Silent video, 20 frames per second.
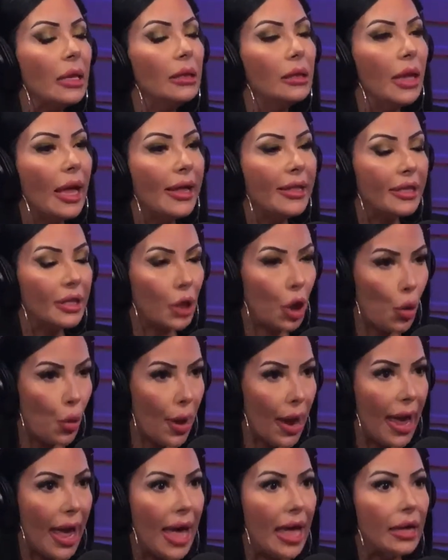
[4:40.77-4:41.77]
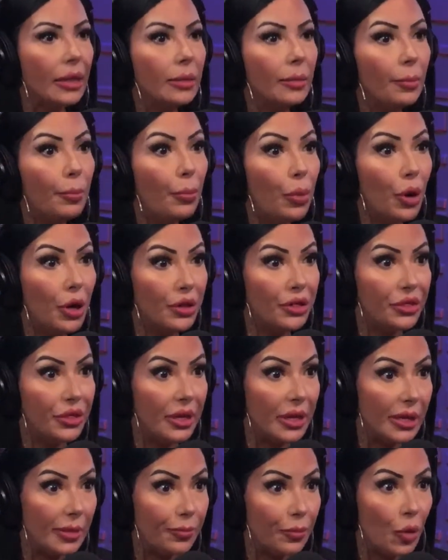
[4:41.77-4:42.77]
Let's go ahead and put
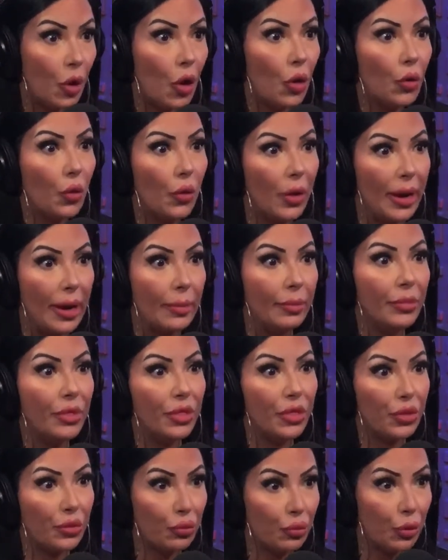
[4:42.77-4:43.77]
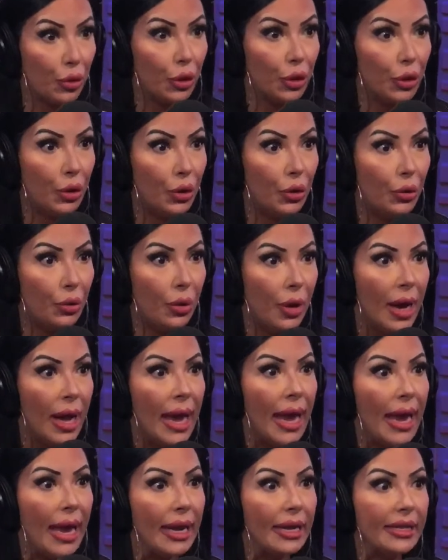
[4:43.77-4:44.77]
this program through
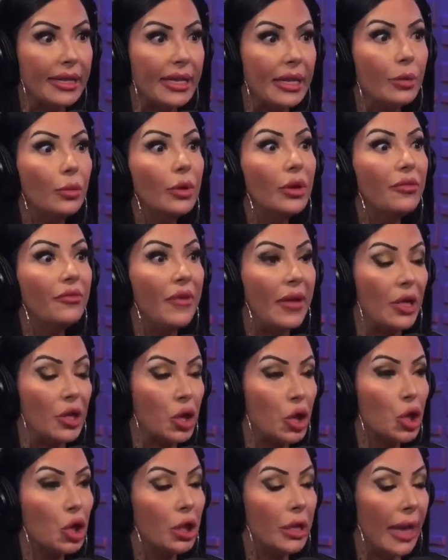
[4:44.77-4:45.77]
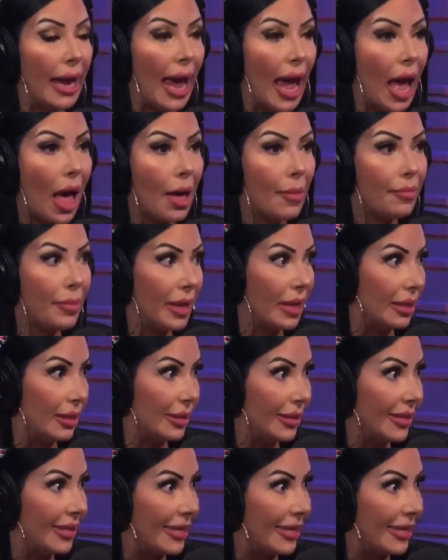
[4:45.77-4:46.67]
and see what eventually happens.